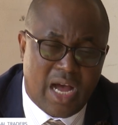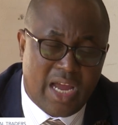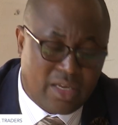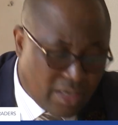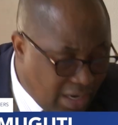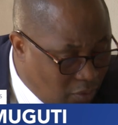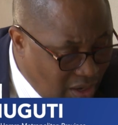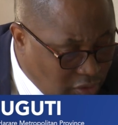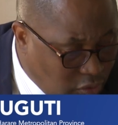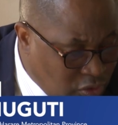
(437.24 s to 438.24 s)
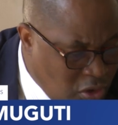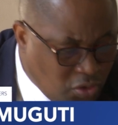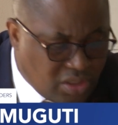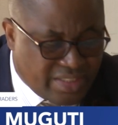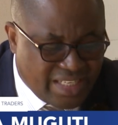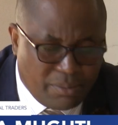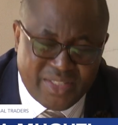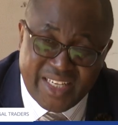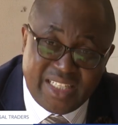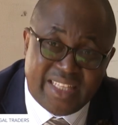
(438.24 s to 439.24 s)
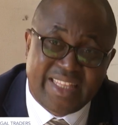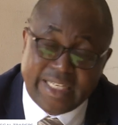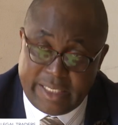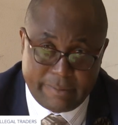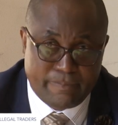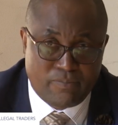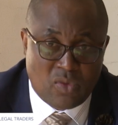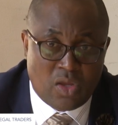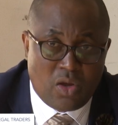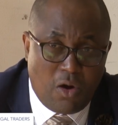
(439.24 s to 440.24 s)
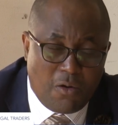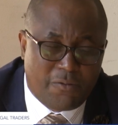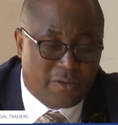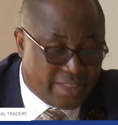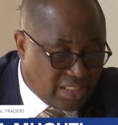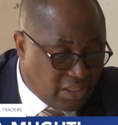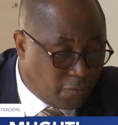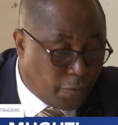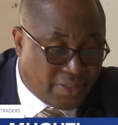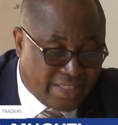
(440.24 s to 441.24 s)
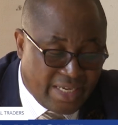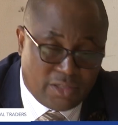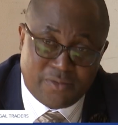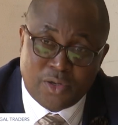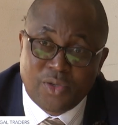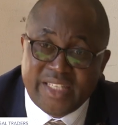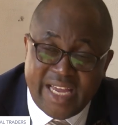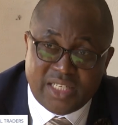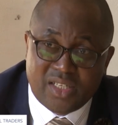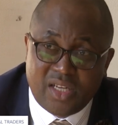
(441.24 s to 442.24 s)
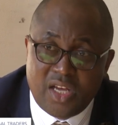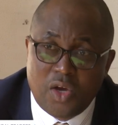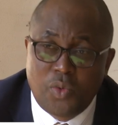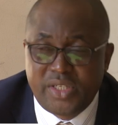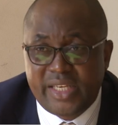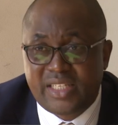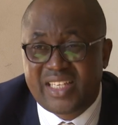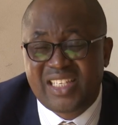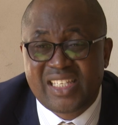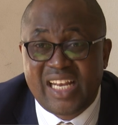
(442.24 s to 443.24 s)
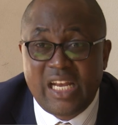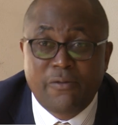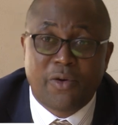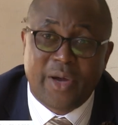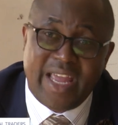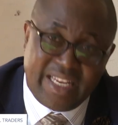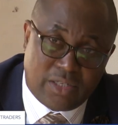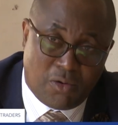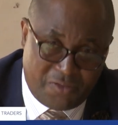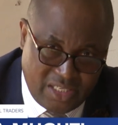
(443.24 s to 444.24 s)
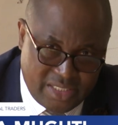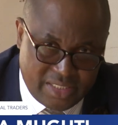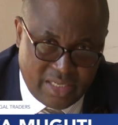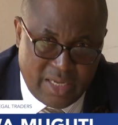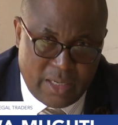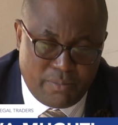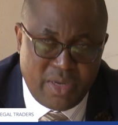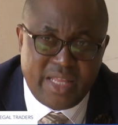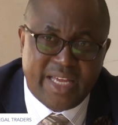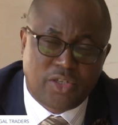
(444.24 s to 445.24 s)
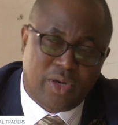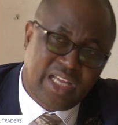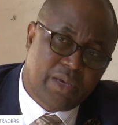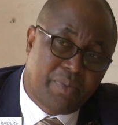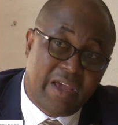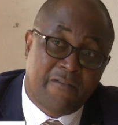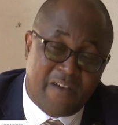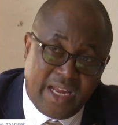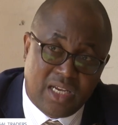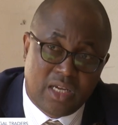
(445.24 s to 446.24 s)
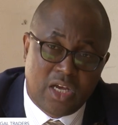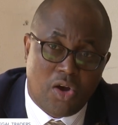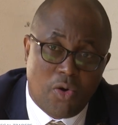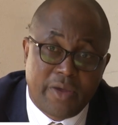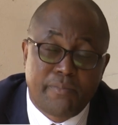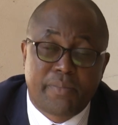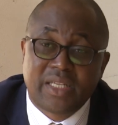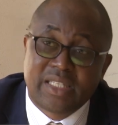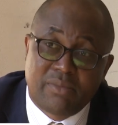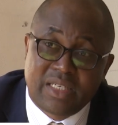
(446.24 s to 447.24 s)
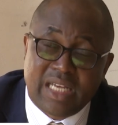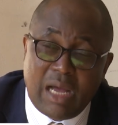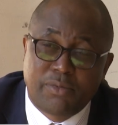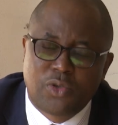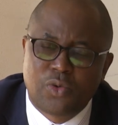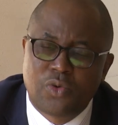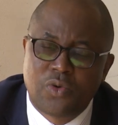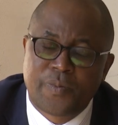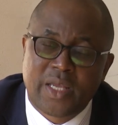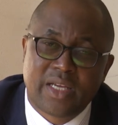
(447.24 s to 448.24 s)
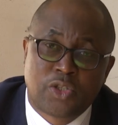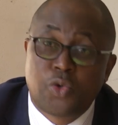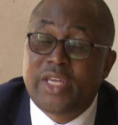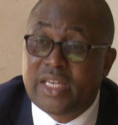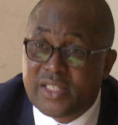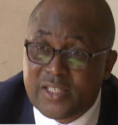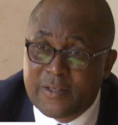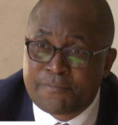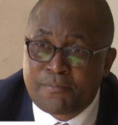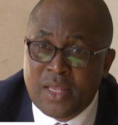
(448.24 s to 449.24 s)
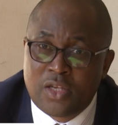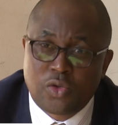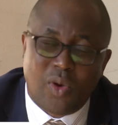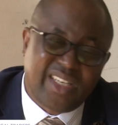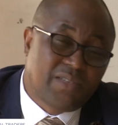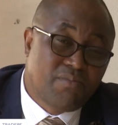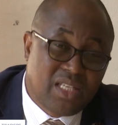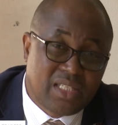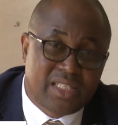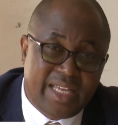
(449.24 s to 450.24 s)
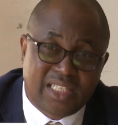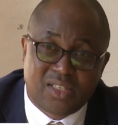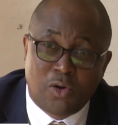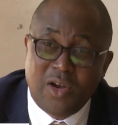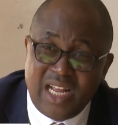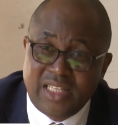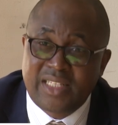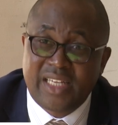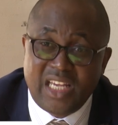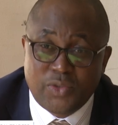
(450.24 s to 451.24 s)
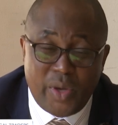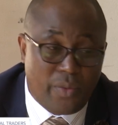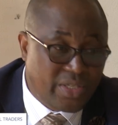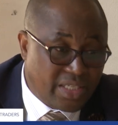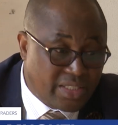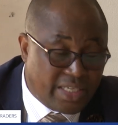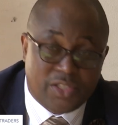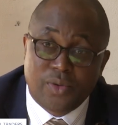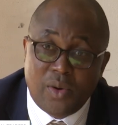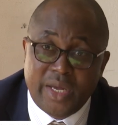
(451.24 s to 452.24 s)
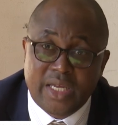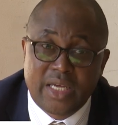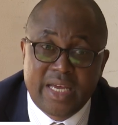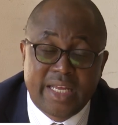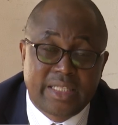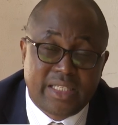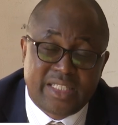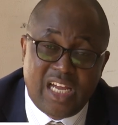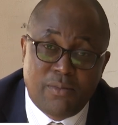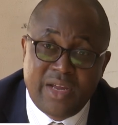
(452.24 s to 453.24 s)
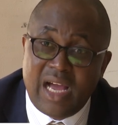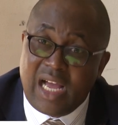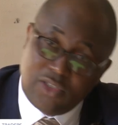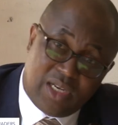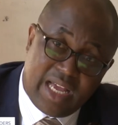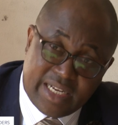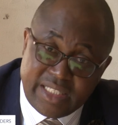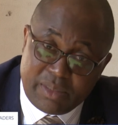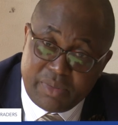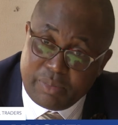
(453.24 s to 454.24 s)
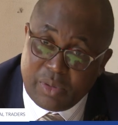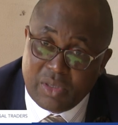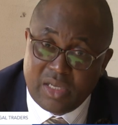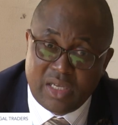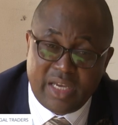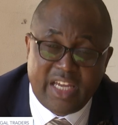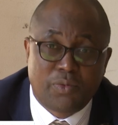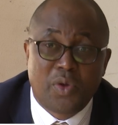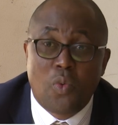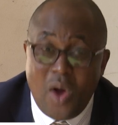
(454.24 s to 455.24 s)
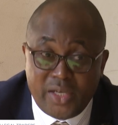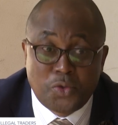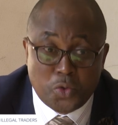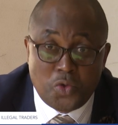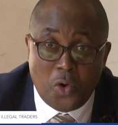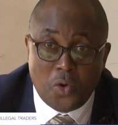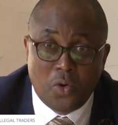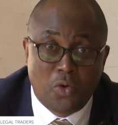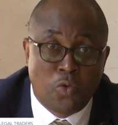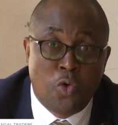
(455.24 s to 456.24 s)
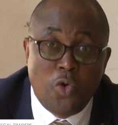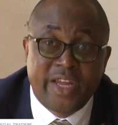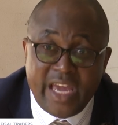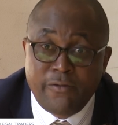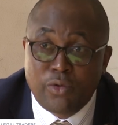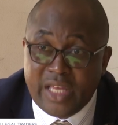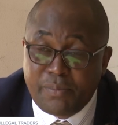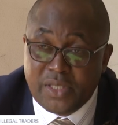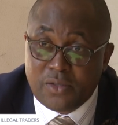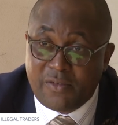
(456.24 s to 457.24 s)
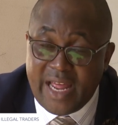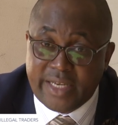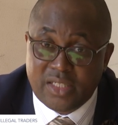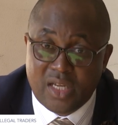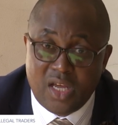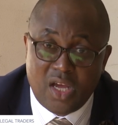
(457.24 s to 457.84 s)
I want to note subsection 3 of section 48 of the Roads Act, which says this is a level 8 offense, meaning that you either pay a fine or imprisonment up to 2 years. So what it means is that gone are the days where we just chase you away. This time we are actually arresting people, and we want to know who gave you that piece of land.